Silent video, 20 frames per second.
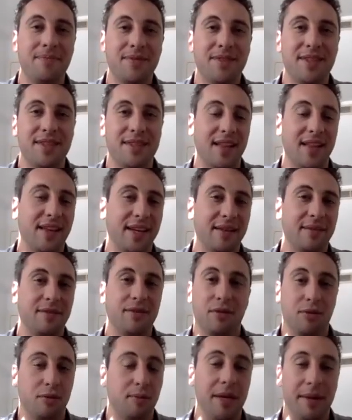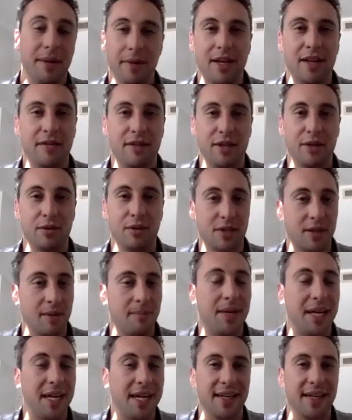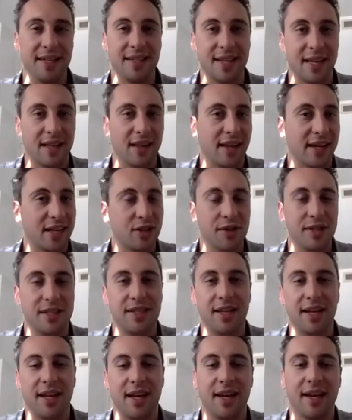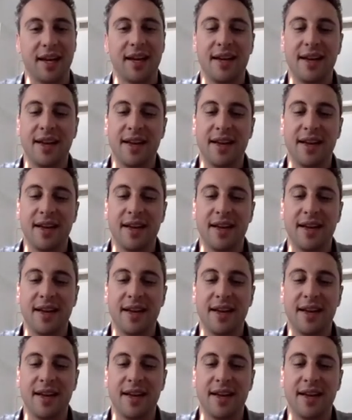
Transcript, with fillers: selling through pe- individuals competing to sell electricity